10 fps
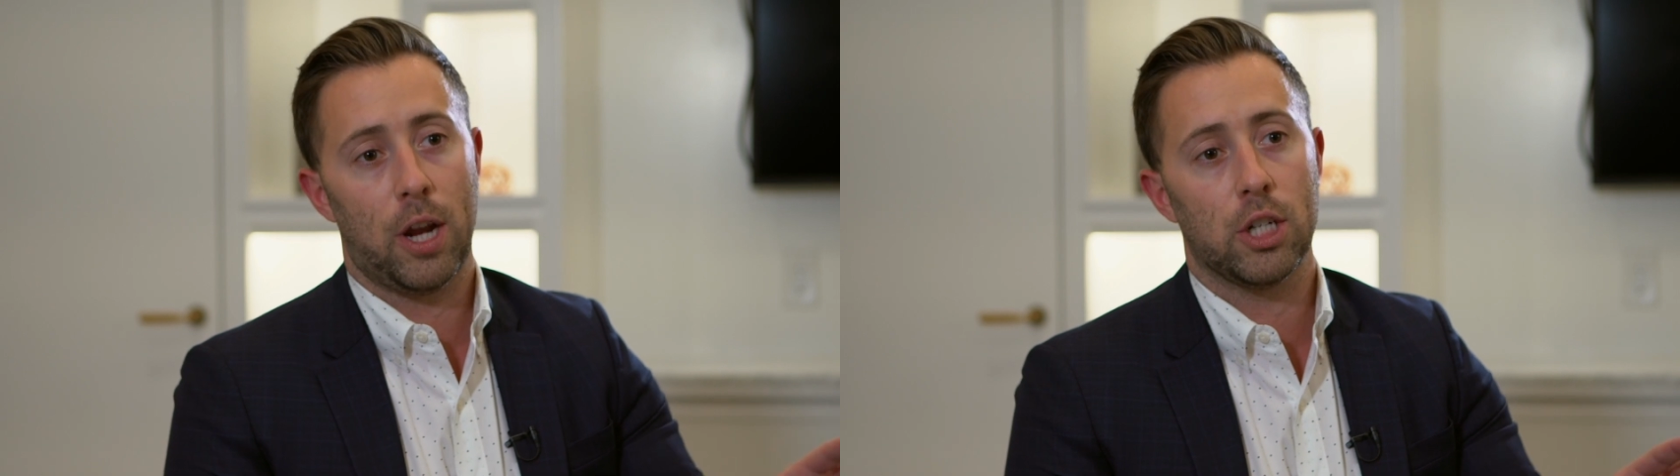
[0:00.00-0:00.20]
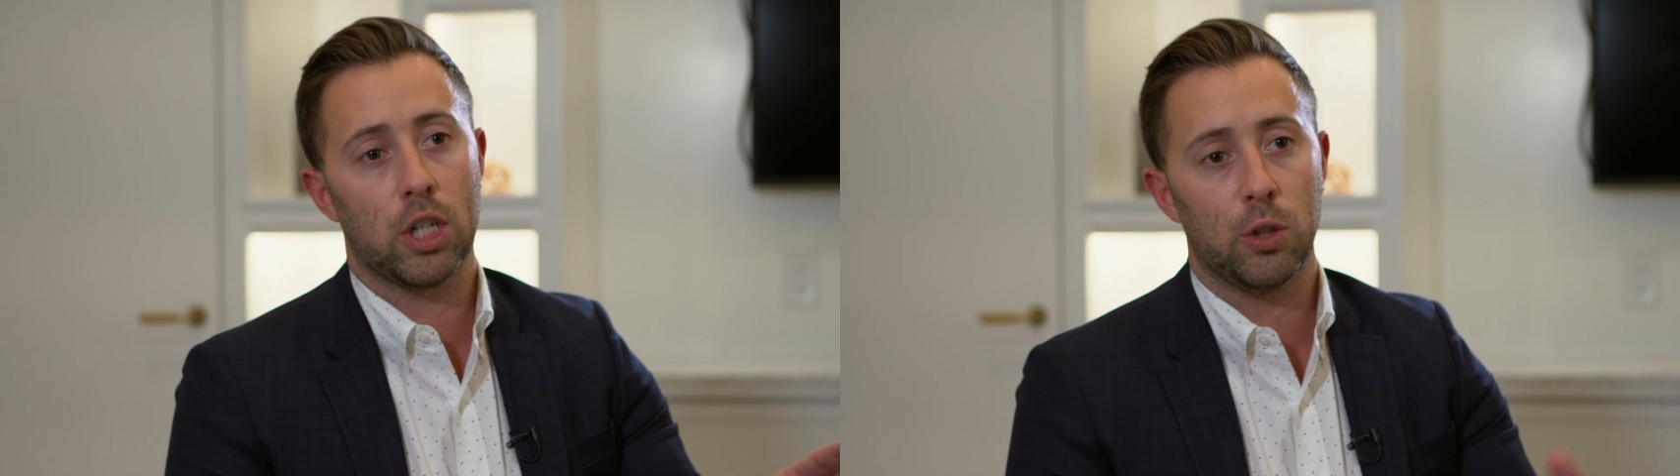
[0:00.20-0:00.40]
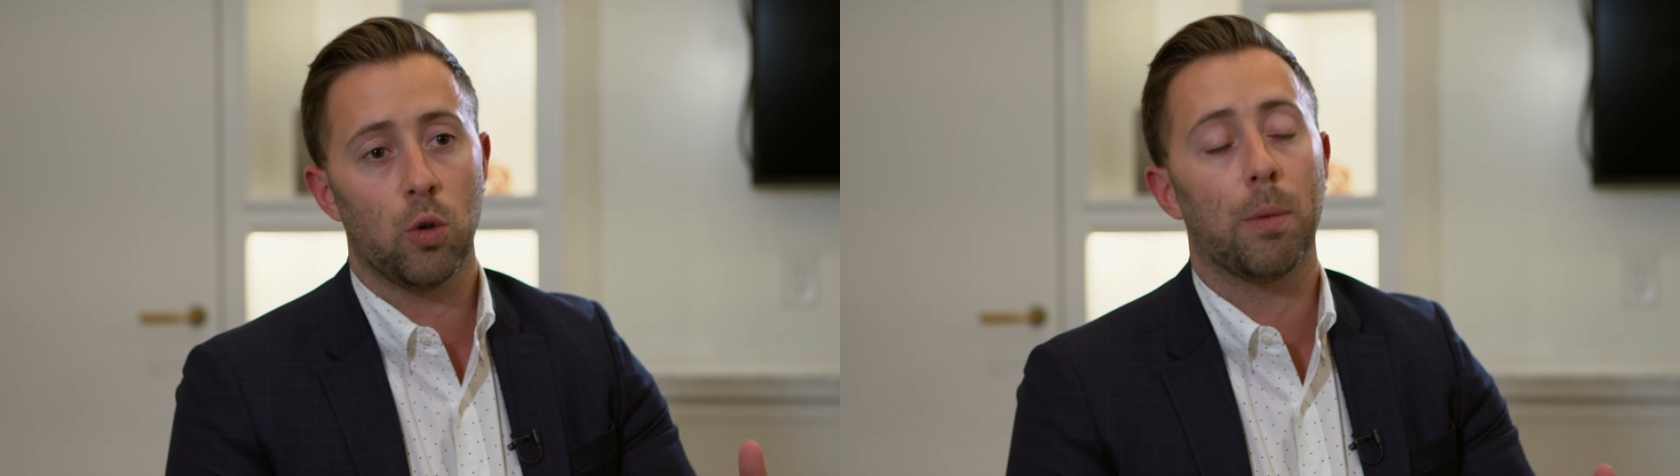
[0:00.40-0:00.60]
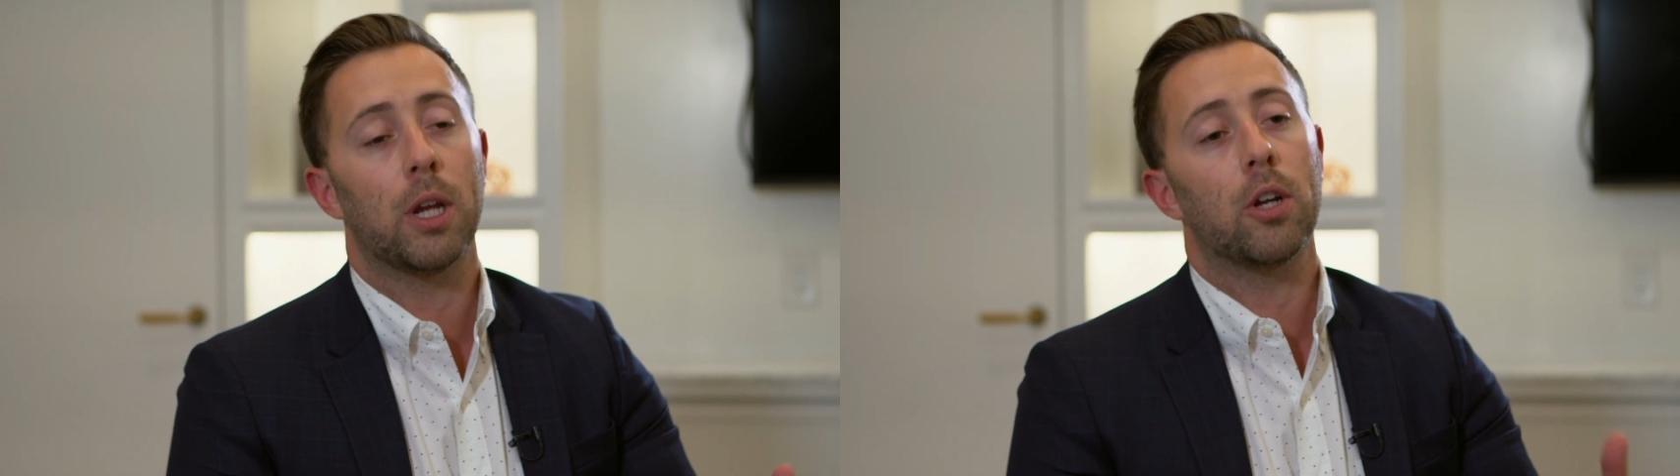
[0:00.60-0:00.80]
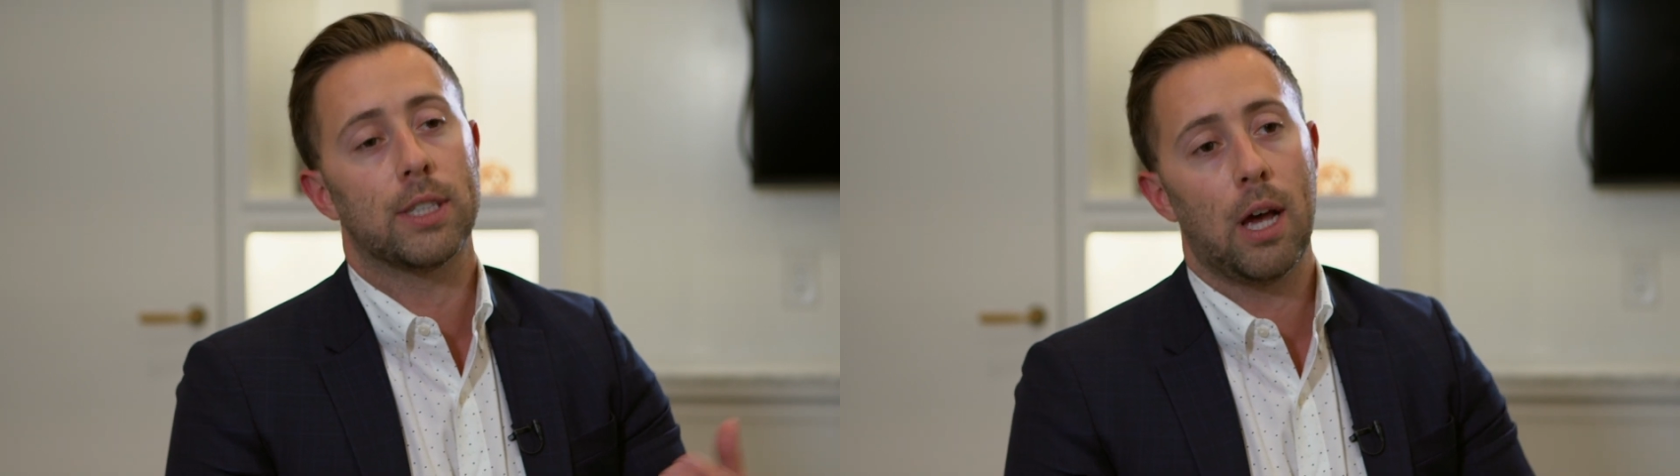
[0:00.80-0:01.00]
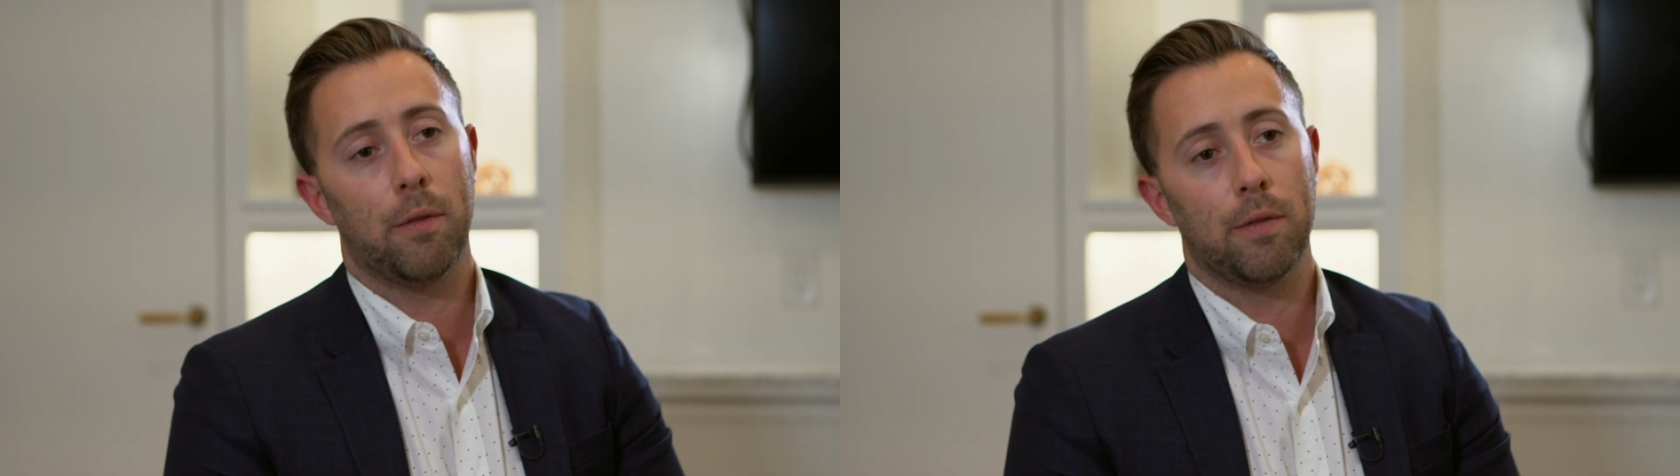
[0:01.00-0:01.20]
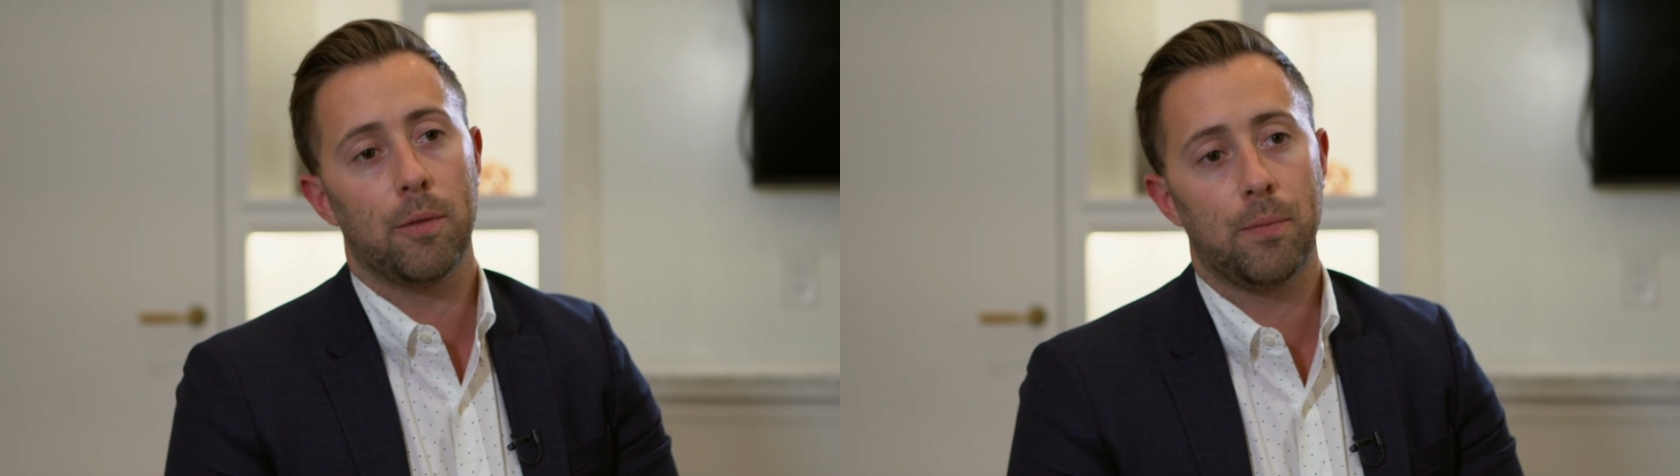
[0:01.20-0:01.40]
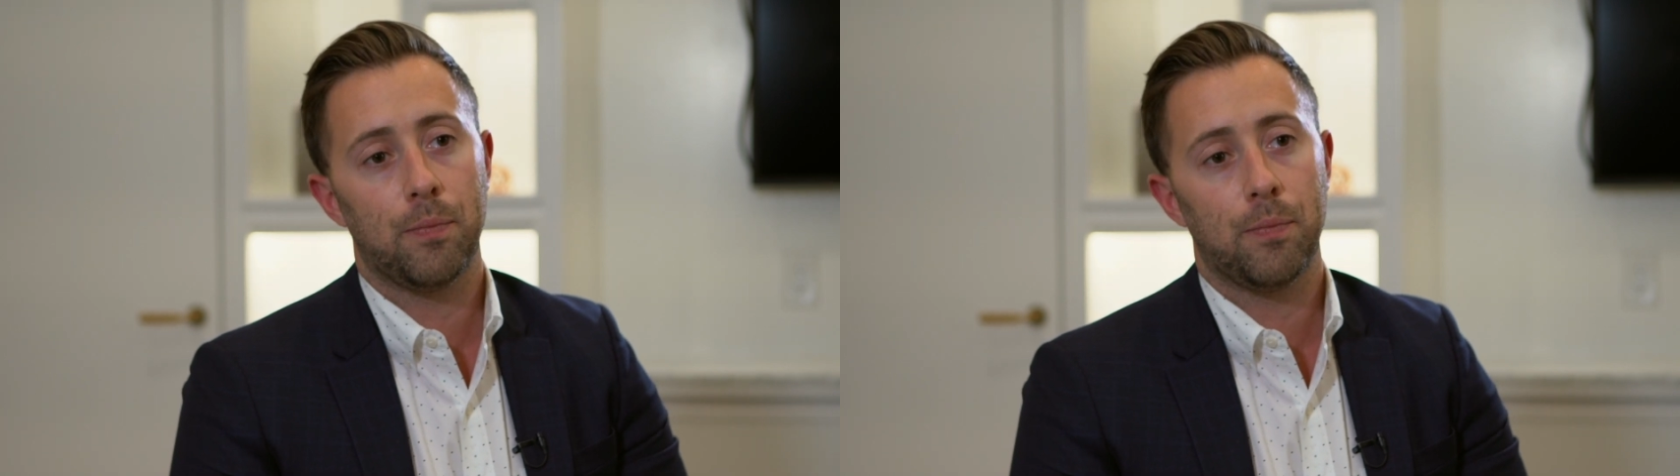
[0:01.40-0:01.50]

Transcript: franchisor but yourself.